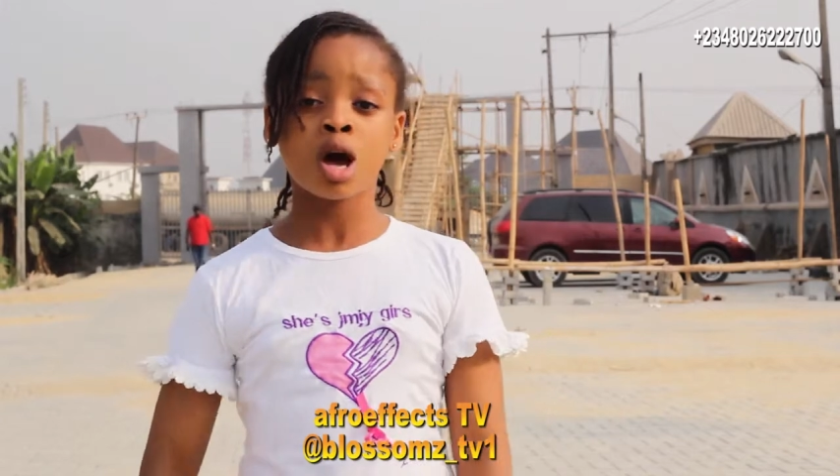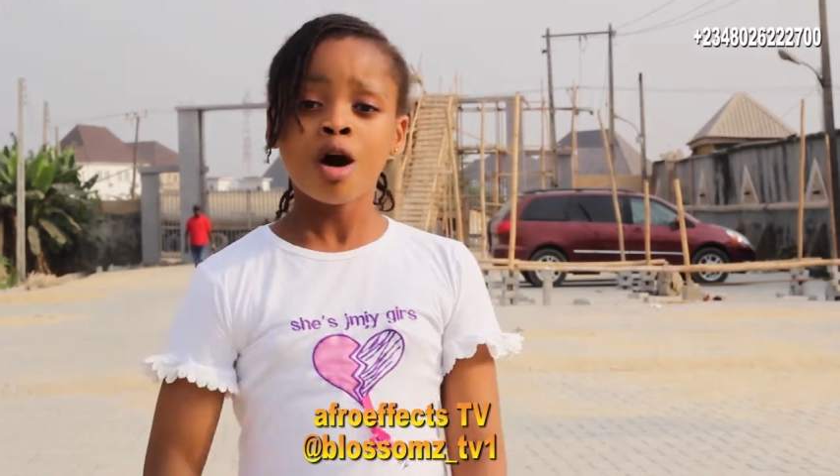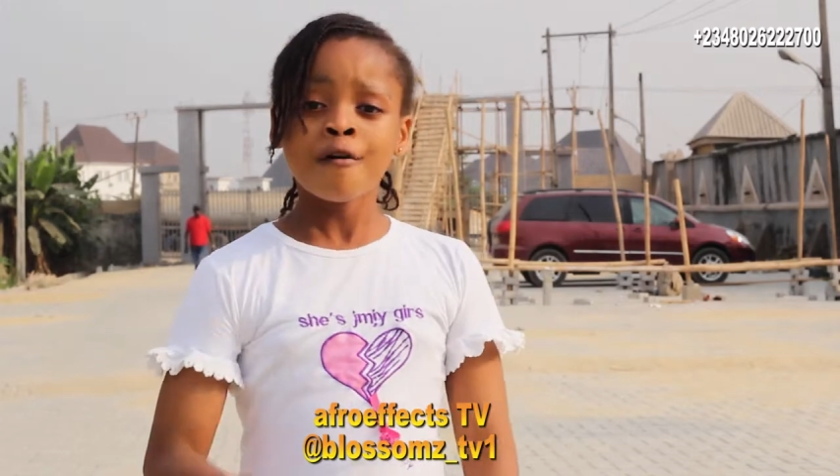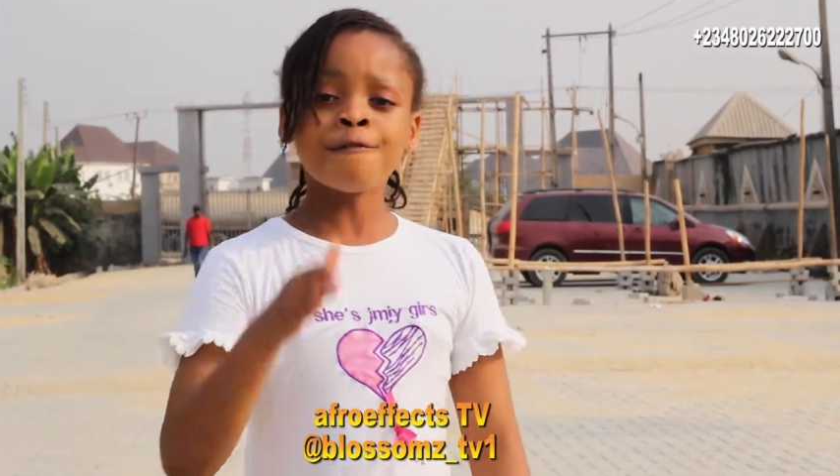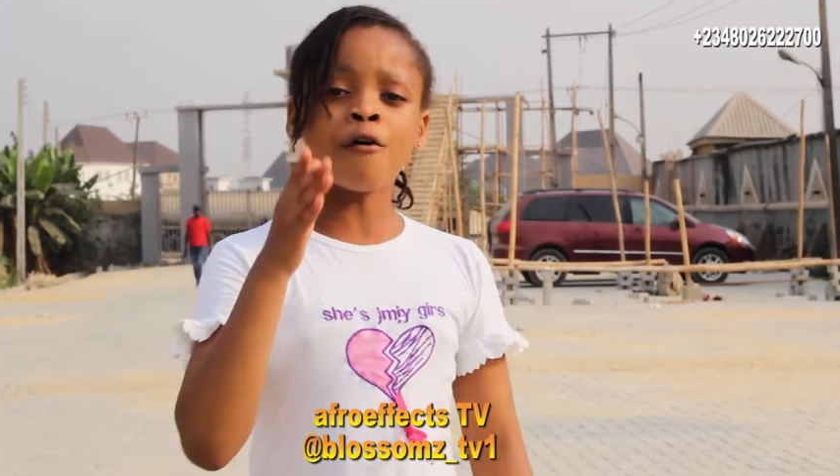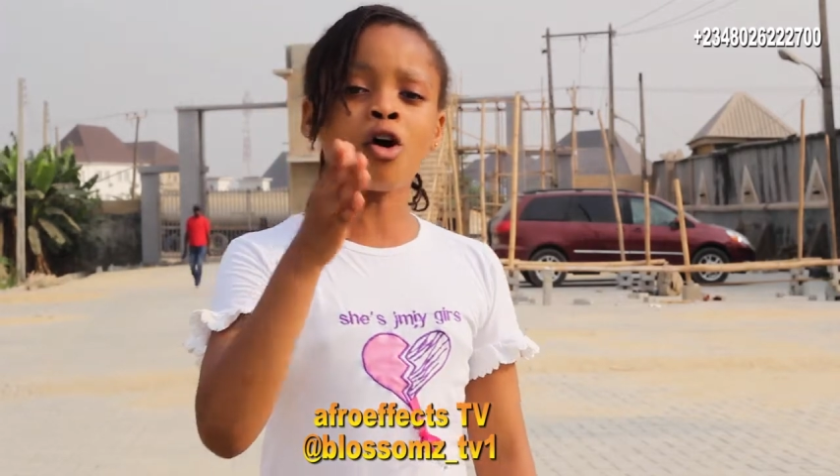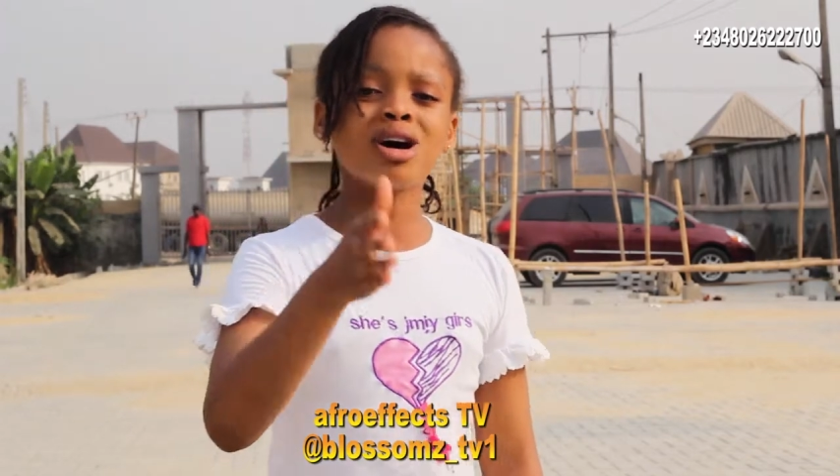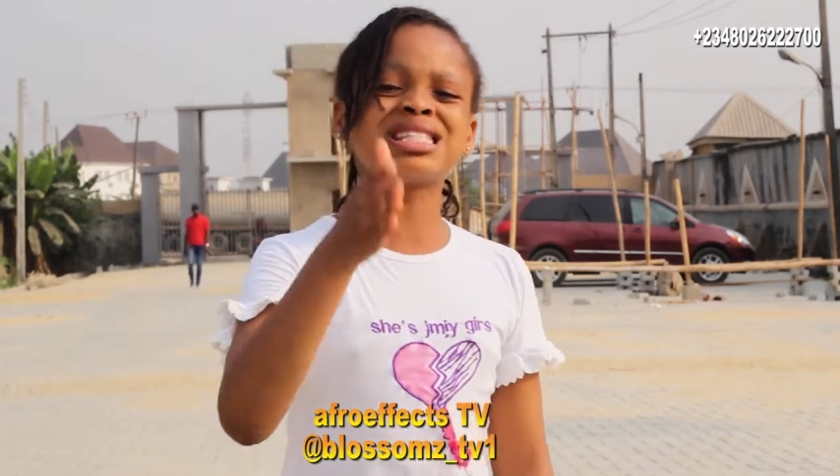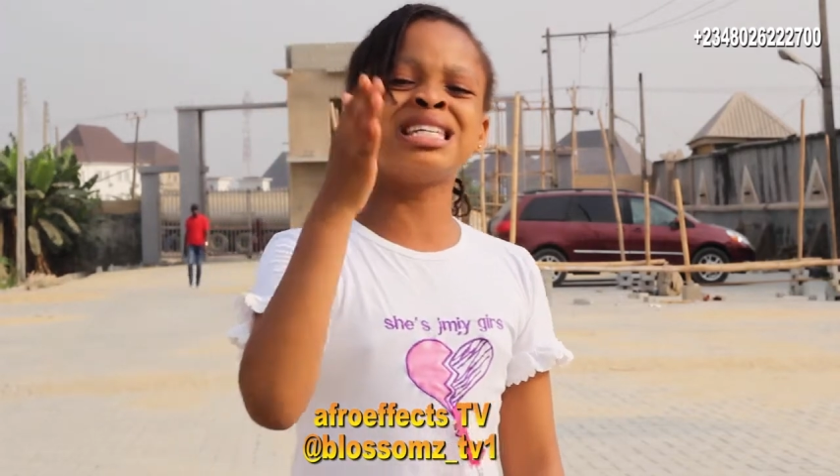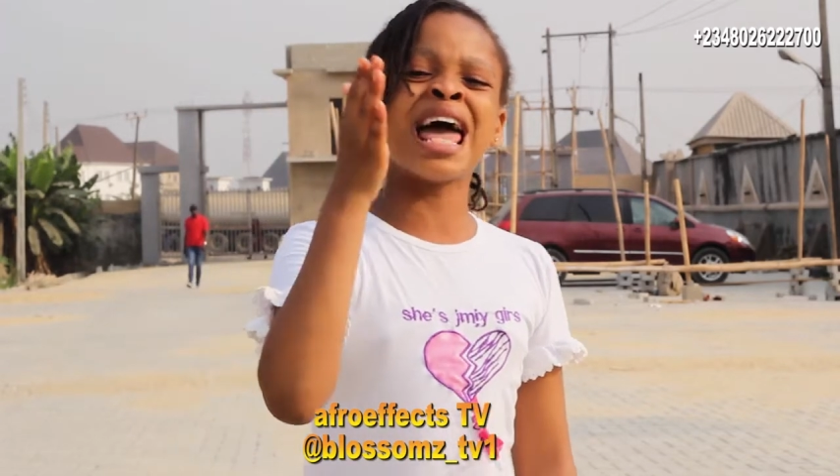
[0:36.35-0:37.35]

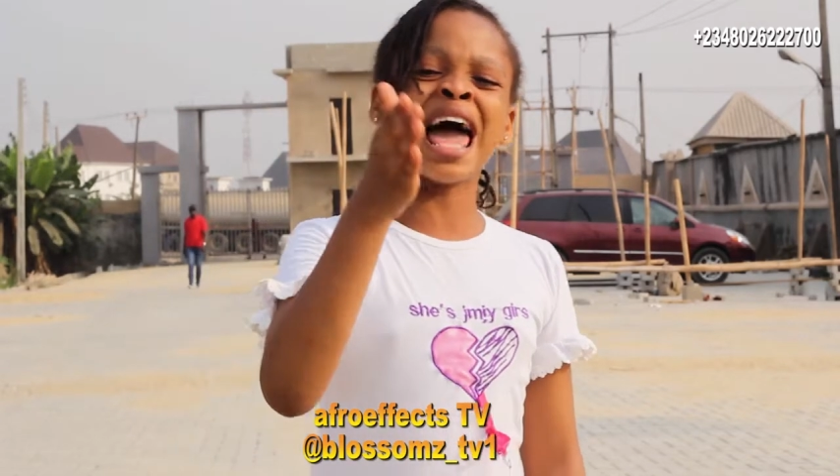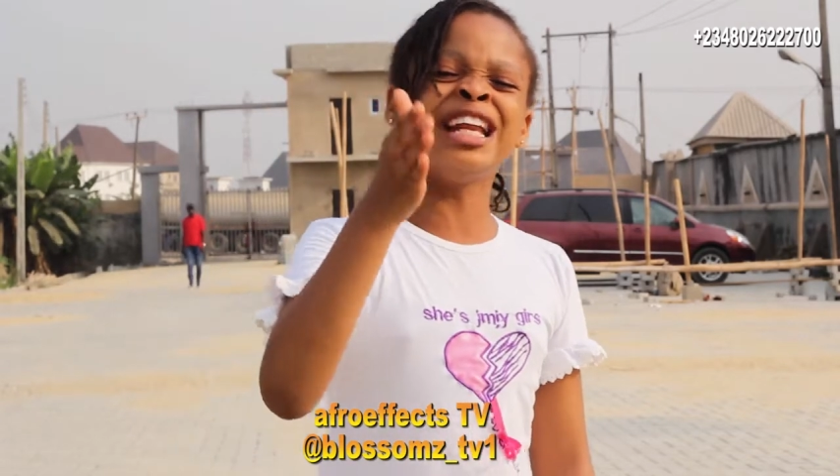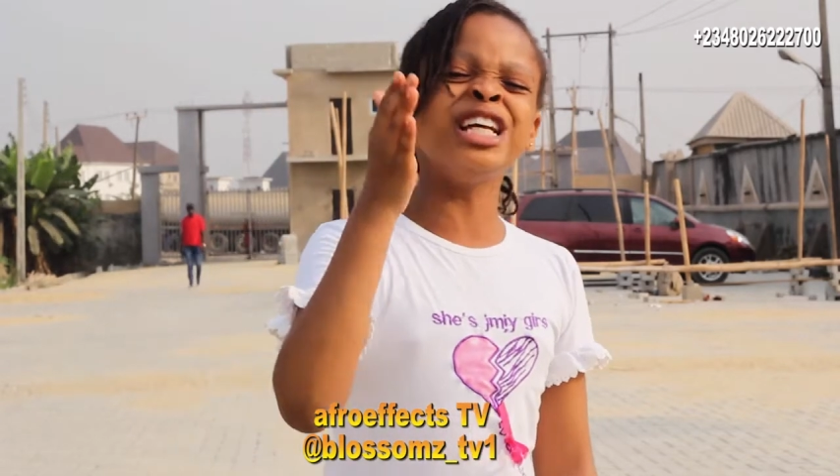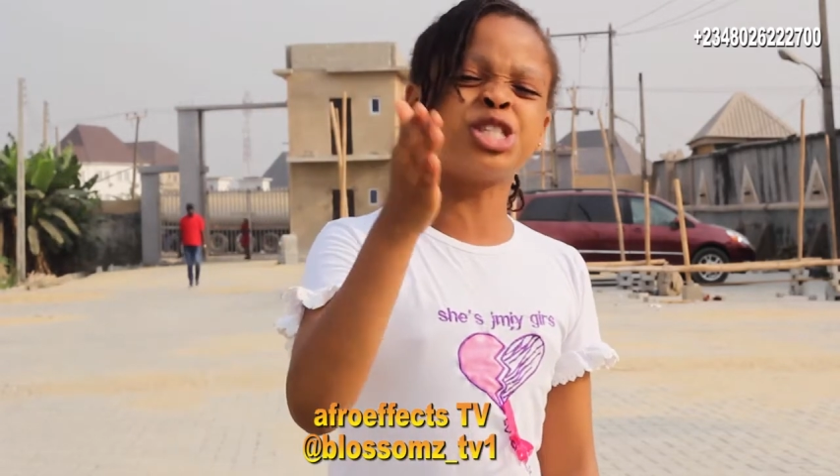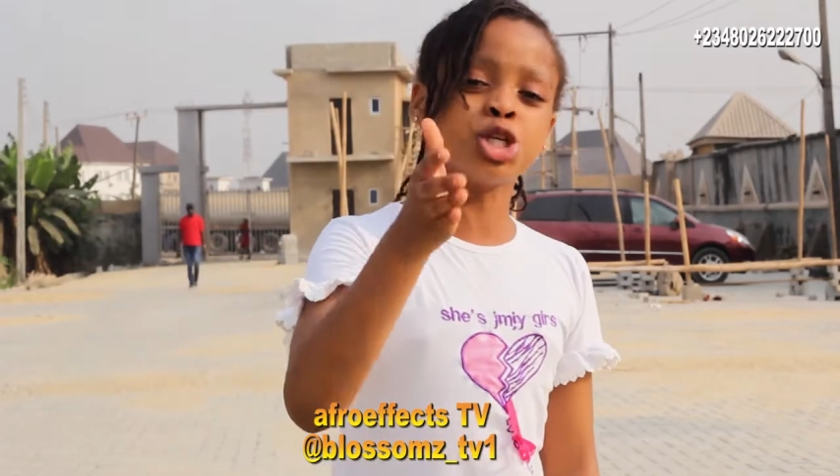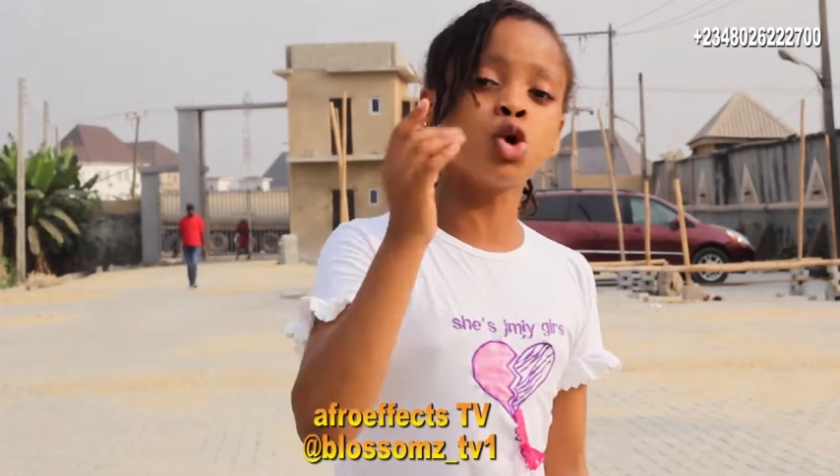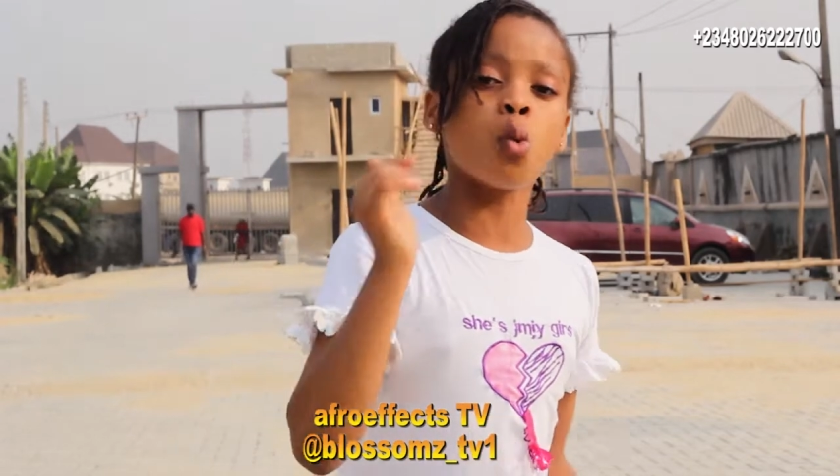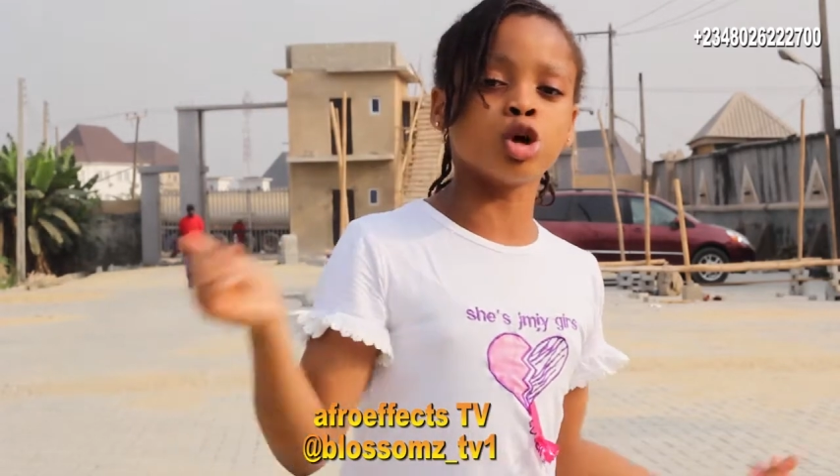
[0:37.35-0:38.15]
Focus in anything you